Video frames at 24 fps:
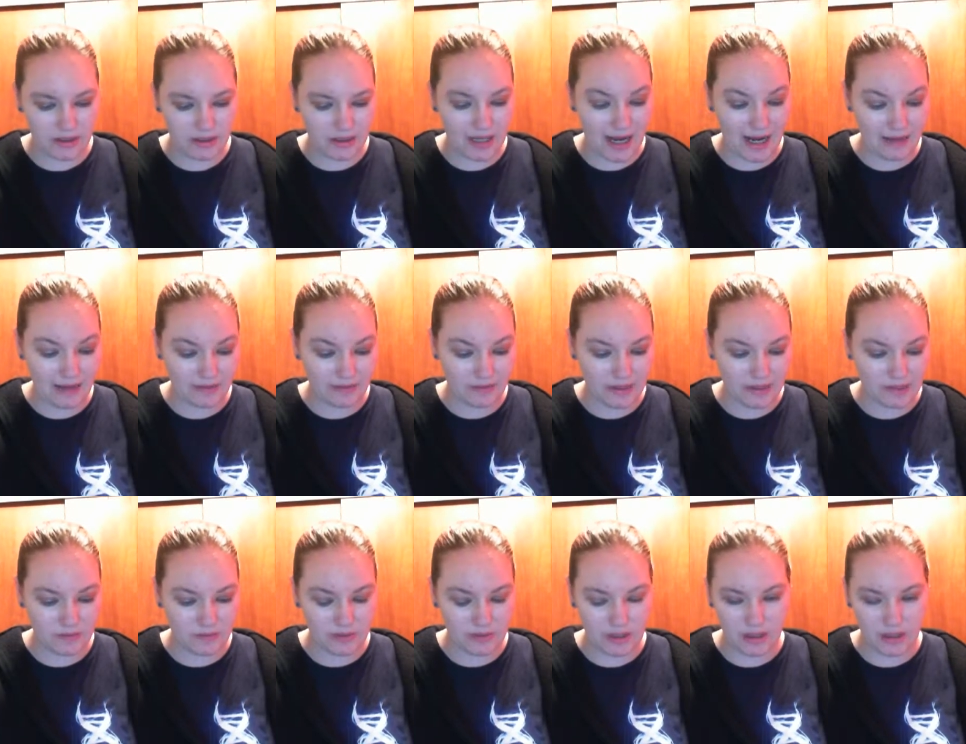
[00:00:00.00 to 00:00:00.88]

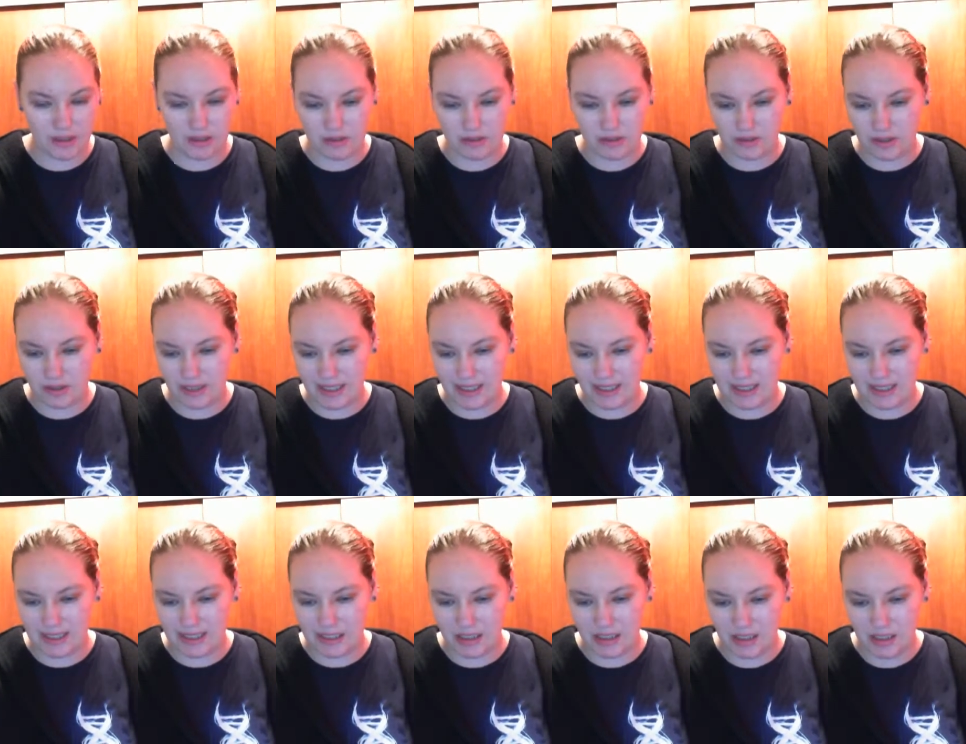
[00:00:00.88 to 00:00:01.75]
calories with
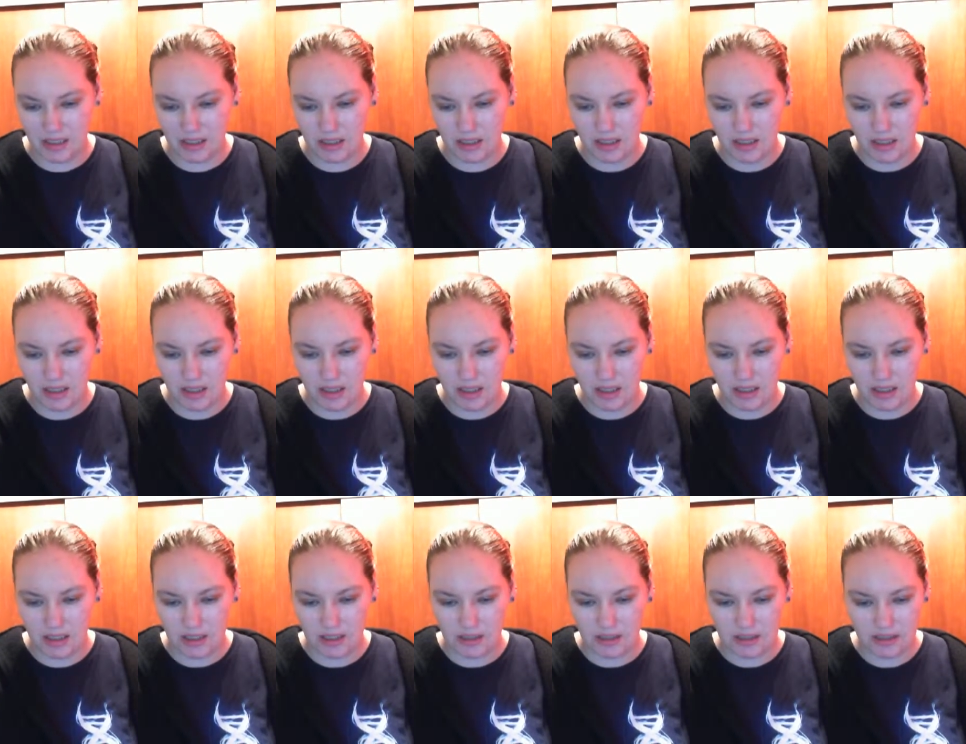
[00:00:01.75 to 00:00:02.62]

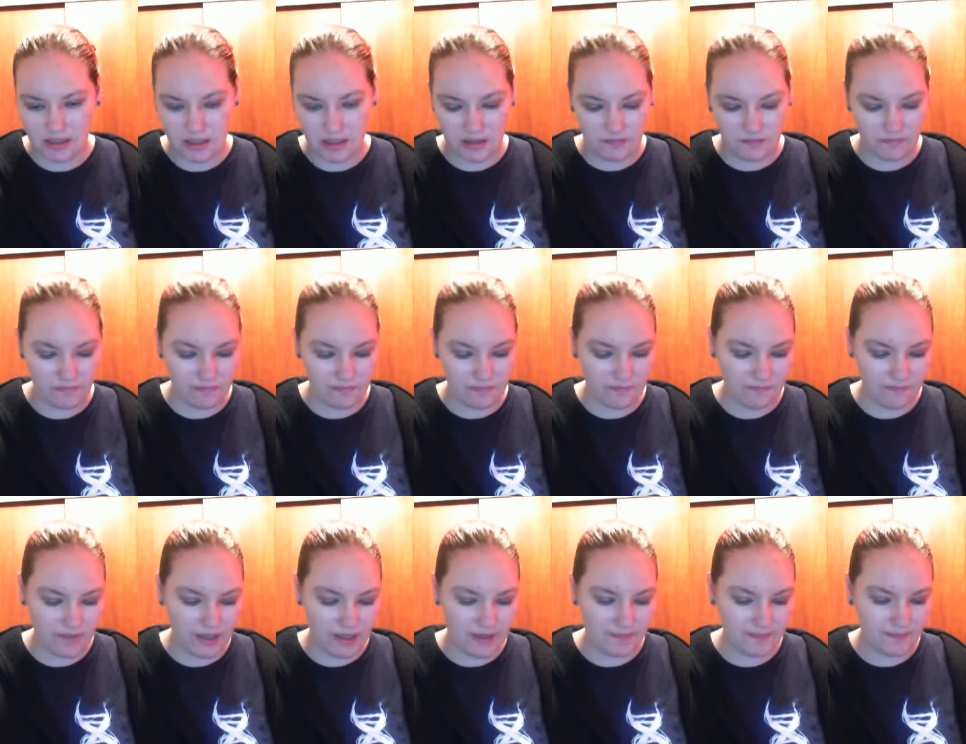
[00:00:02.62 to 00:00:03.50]
110 from
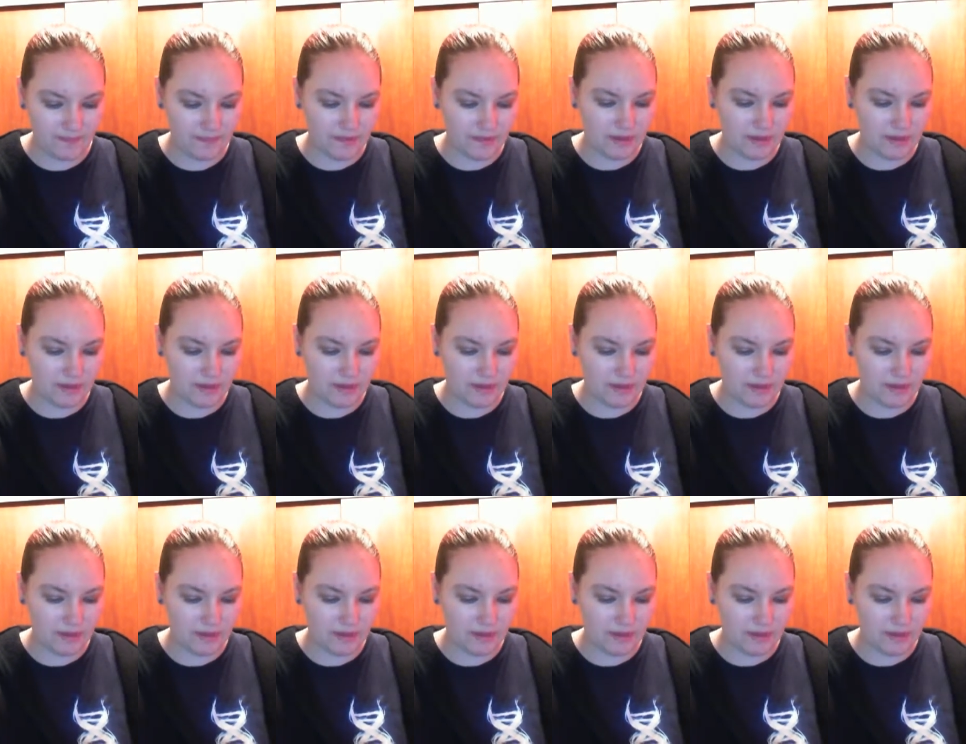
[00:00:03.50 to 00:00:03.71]
fat.